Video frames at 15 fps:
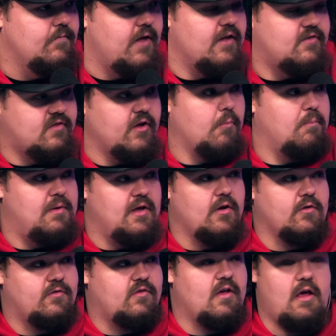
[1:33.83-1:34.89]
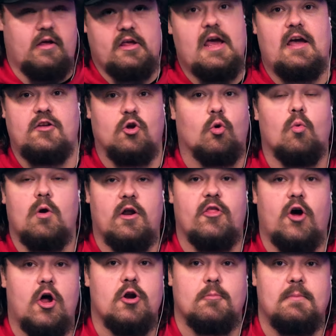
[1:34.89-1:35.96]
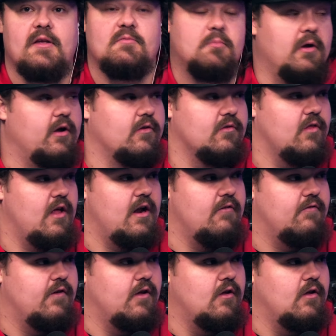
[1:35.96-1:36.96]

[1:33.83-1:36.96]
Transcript: That's their peers saying, yeah, you're one of the 100 best players in the NFL.